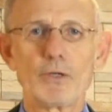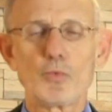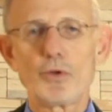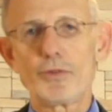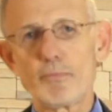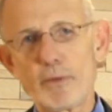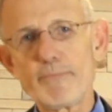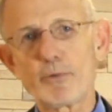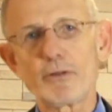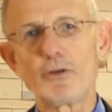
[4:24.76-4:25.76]
with the
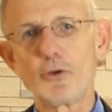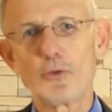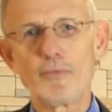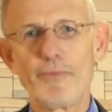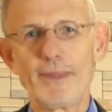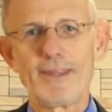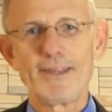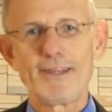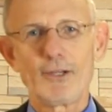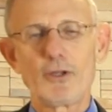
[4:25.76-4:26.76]
people who
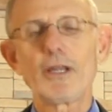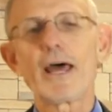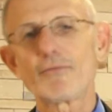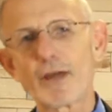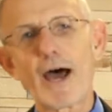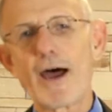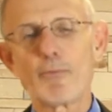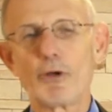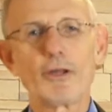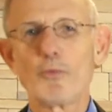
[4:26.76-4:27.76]
didn't have
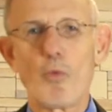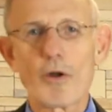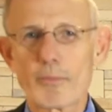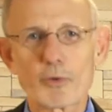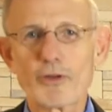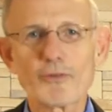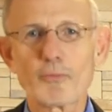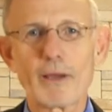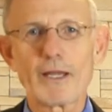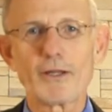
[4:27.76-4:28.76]
time or didn't want to
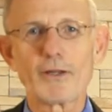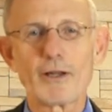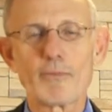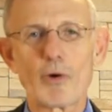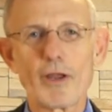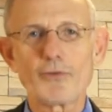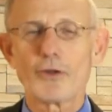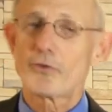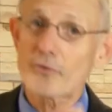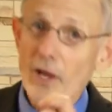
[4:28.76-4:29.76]
participate in
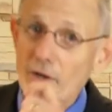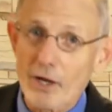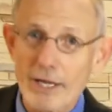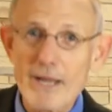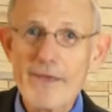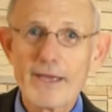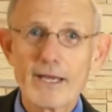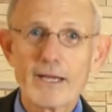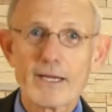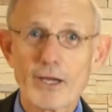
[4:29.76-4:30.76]
deliberation, suddenly,
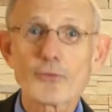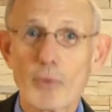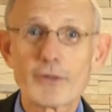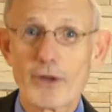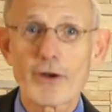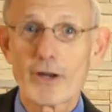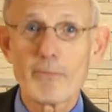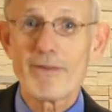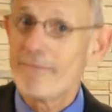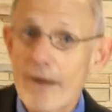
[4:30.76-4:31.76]
guess what they're going
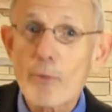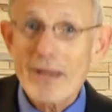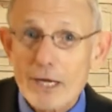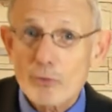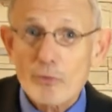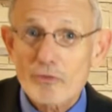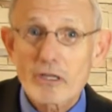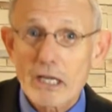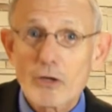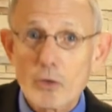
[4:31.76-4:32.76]
to be very
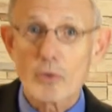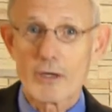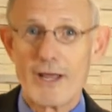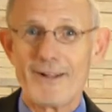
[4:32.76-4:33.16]
interested in doing?